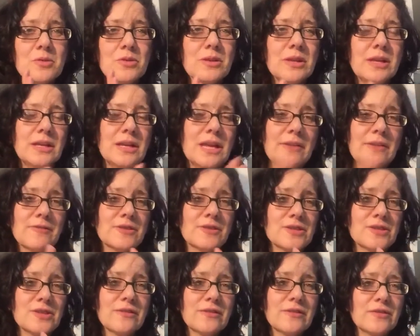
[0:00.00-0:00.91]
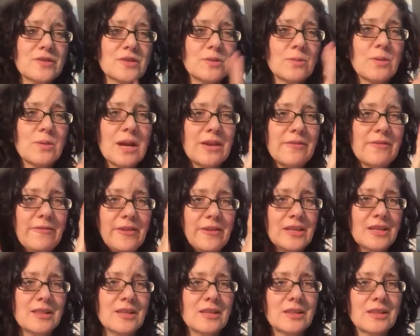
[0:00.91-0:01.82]
liberal and half conservative, so I
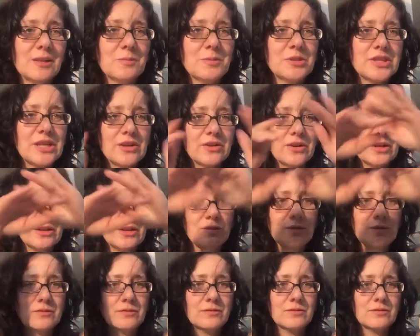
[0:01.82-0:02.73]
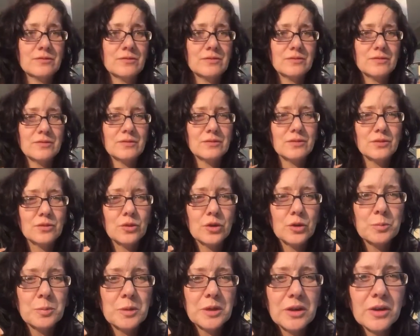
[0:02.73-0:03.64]
fit in the libertarian
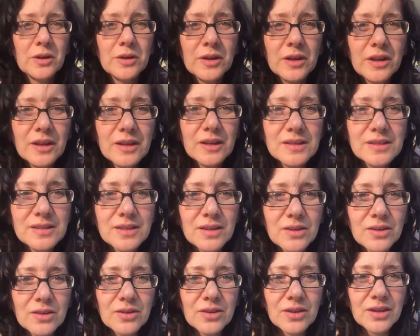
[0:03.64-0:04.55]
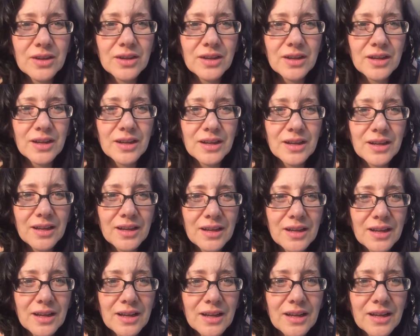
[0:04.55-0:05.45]
group here. So,
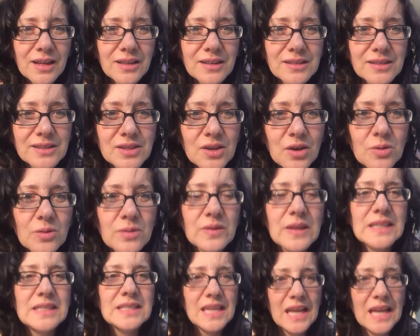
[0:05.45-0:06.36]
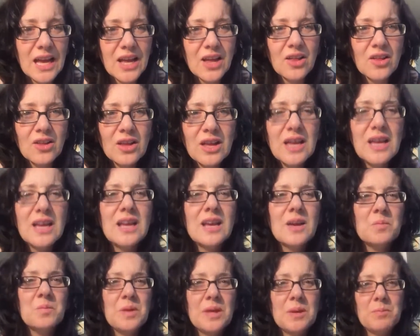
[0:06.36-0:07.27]
so they tell
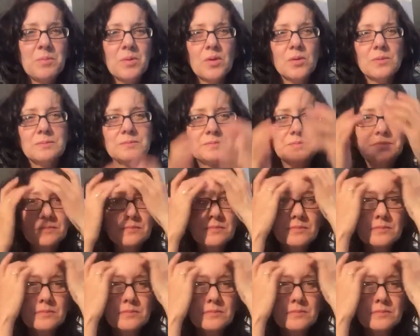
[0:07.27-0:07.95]
people,